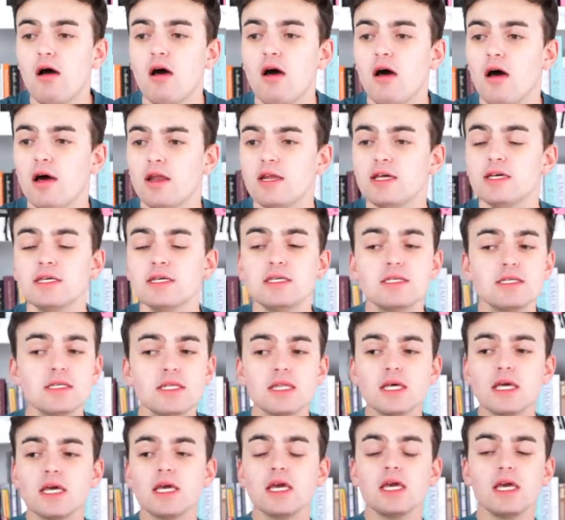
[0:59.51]

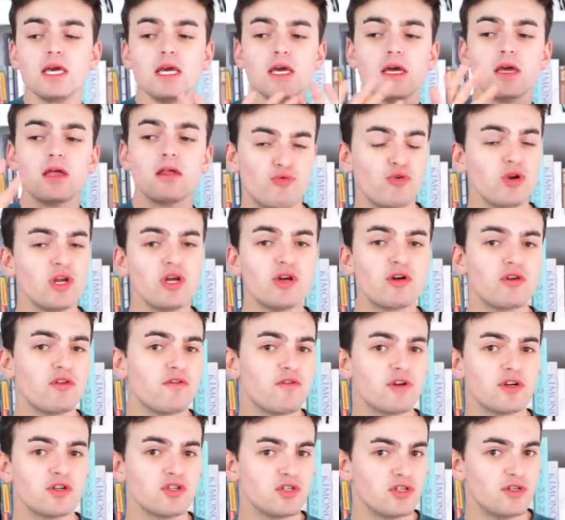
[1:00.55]
honestly pretty girl
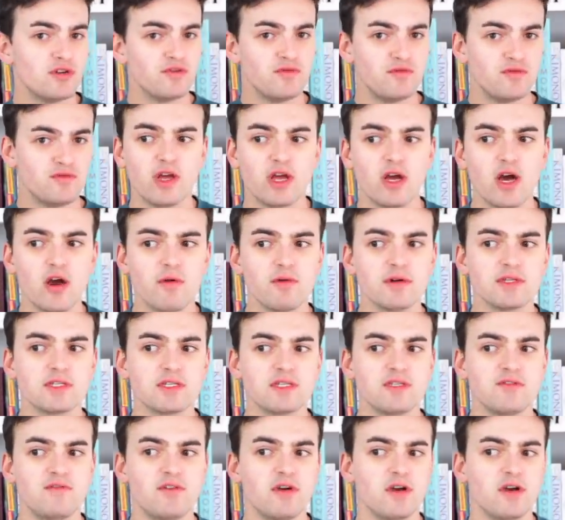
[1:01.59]
version of Rick Owens. It's a